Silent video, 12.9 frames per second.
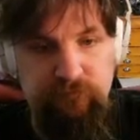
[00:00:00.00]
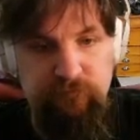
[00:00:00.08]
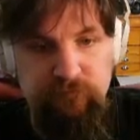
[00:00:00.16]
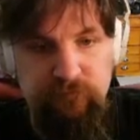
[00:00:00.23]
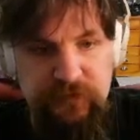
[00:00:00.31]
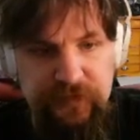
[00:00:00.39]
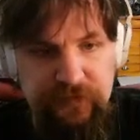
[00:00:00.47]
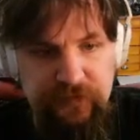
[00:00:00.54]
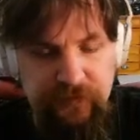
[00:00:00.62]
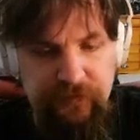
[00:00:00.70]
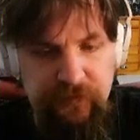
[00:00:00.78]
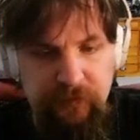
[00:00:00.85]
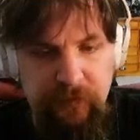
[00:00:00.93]
Just
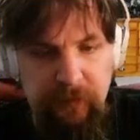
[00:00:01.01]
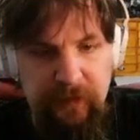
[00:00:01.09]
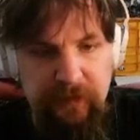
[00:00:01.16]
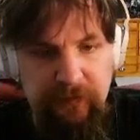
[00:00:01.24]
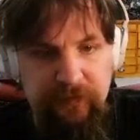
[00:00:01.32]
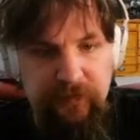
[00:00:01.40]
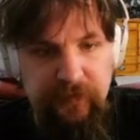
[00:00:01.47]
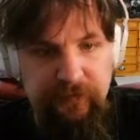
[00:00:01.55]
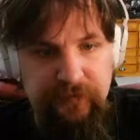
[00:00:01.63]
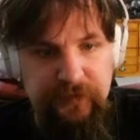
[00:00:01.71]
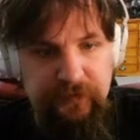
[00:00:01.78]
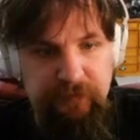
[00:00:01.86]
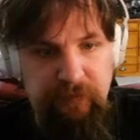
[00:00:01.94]
listen a moment, see if
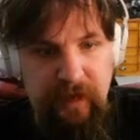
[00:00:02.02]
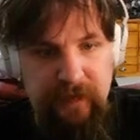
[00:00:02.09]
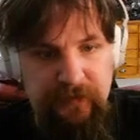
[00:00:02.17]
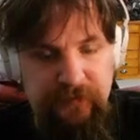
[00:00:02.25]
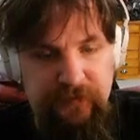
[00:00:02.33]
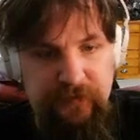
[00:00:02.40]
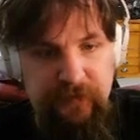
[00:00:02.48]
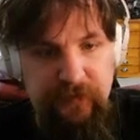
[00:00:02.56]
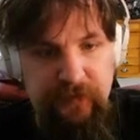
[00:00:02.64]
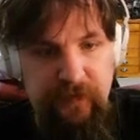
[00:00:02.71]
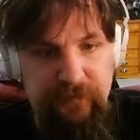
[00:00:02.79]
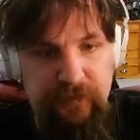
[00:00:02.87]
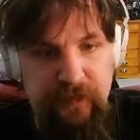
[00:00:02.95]
she's practiced good
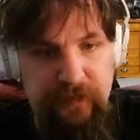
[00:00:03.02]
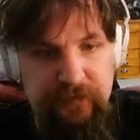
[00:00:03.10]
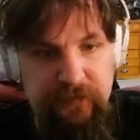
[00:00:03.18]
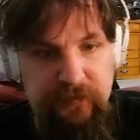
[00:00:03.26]
enough yet.